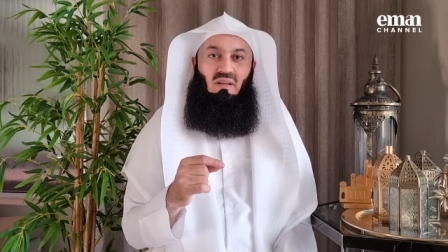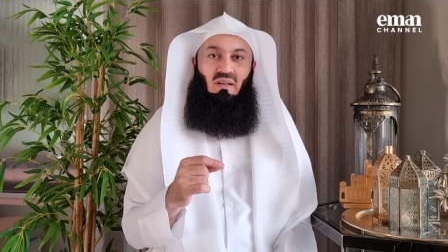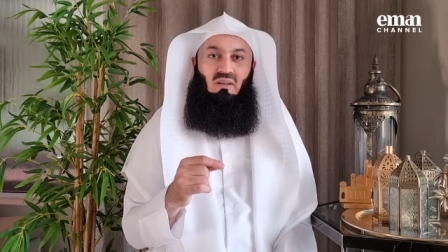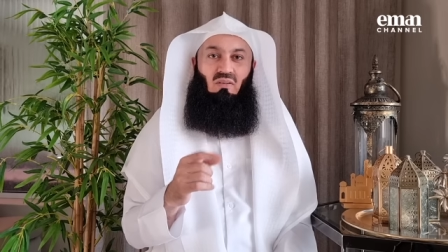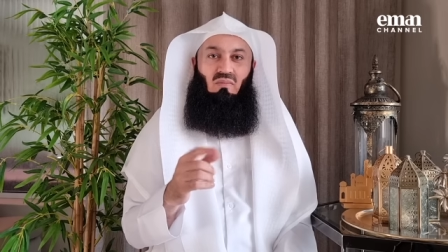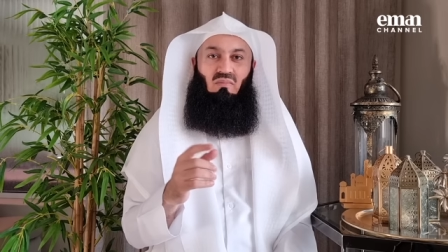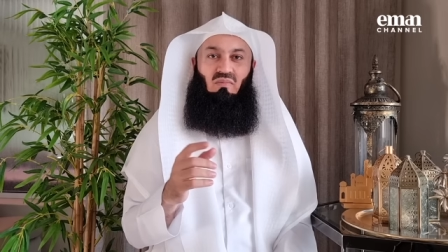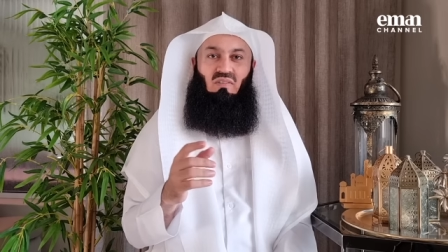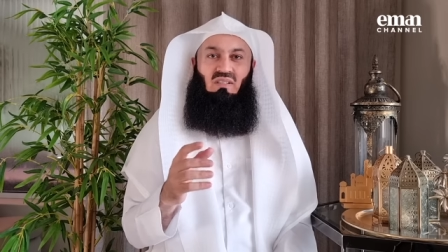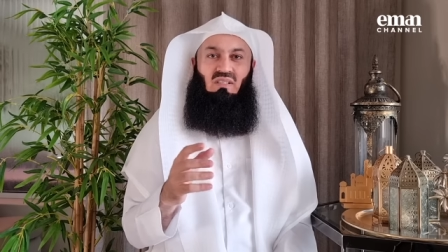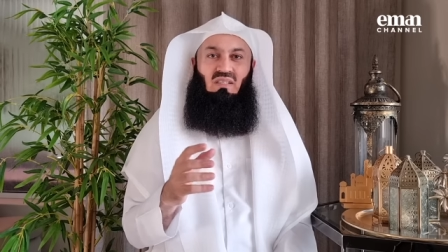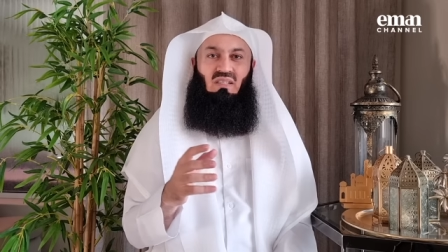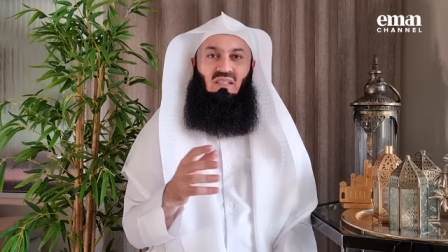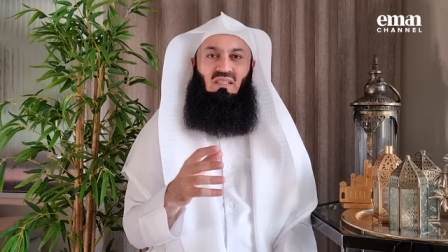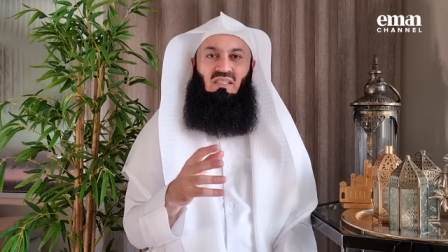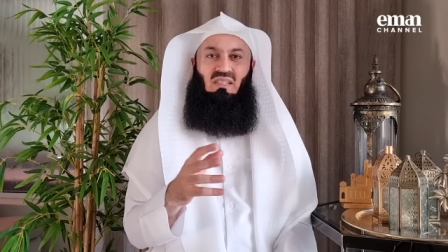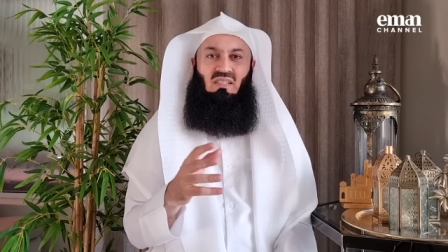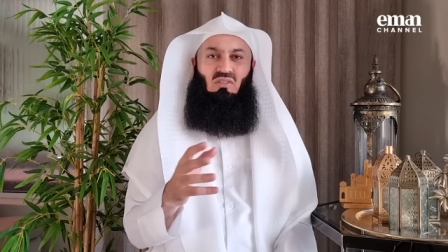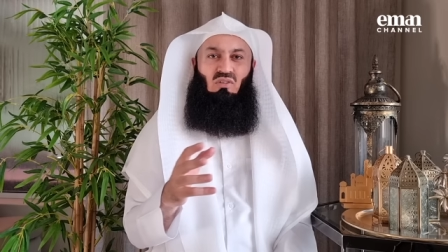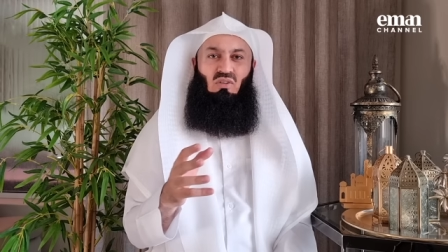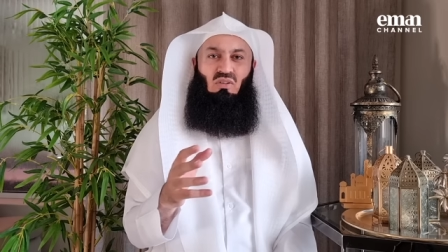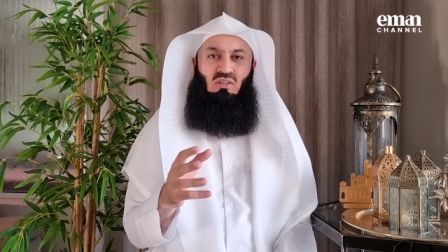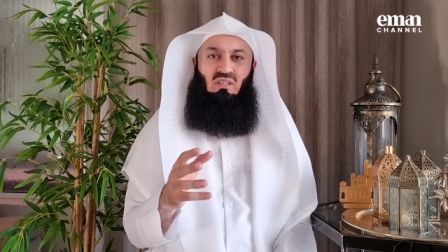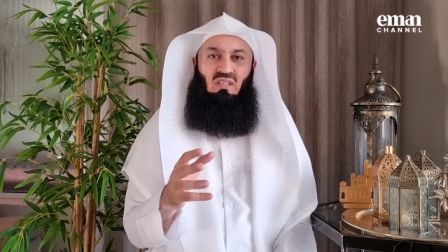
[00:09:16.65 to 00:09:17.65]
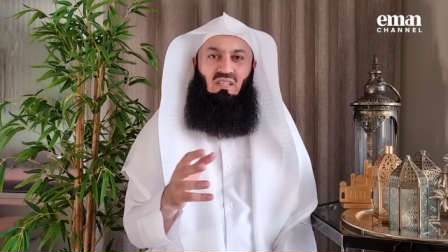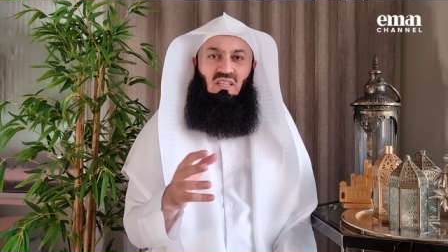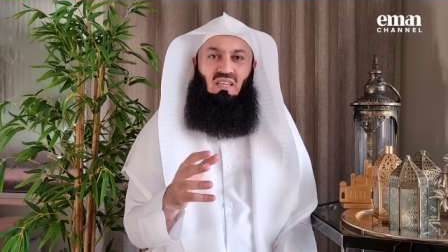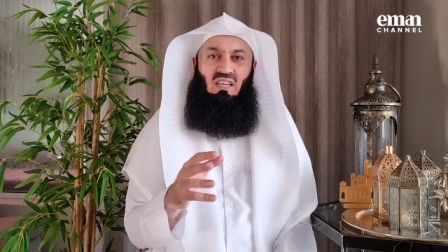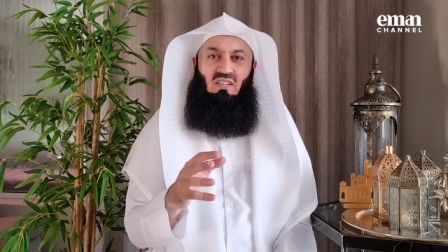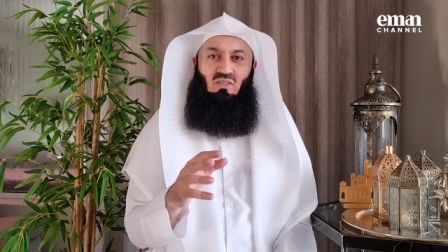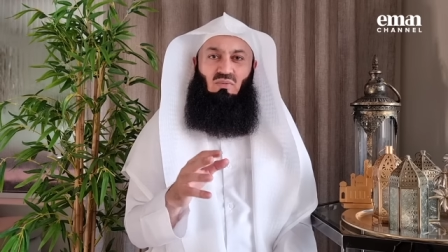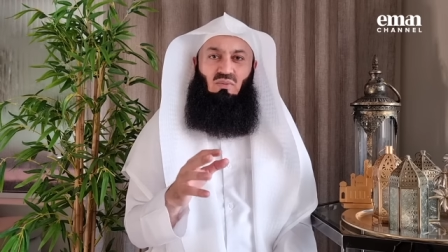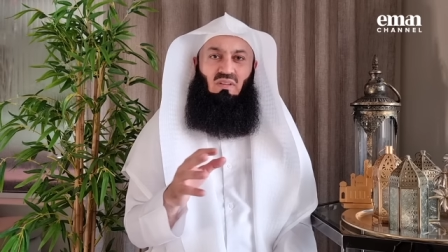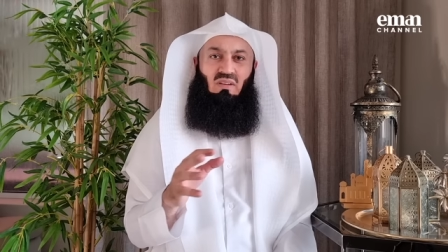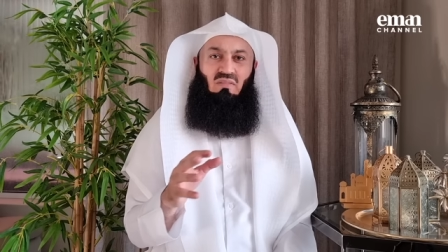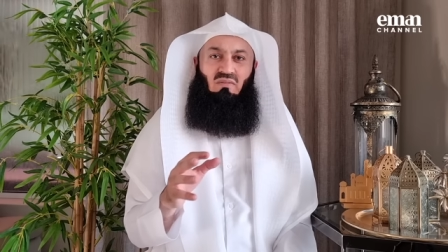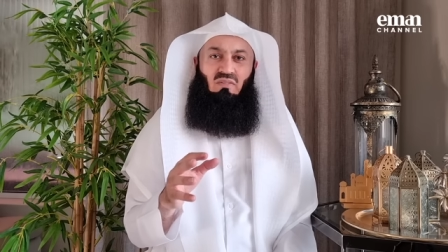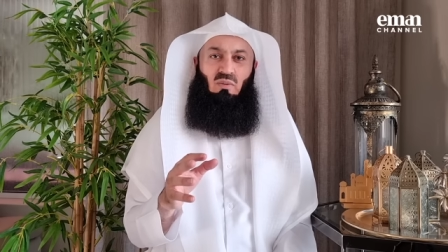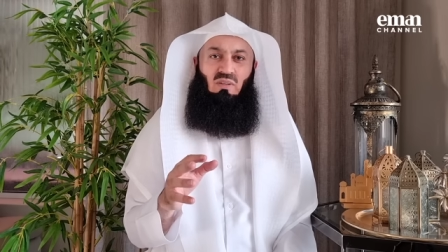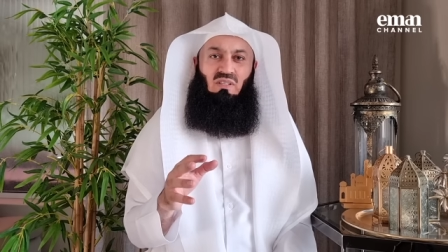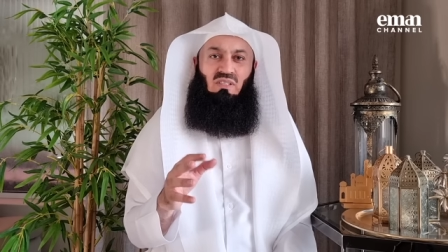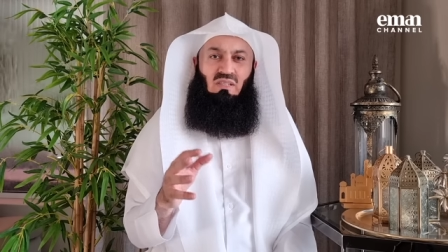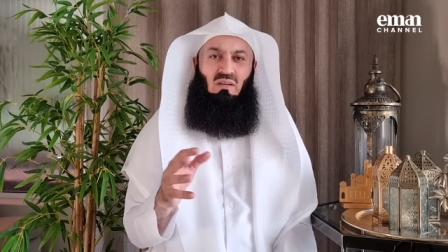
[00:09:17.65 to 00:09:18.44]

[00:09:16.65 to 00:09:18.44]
And obviously, this is not the case with everyone.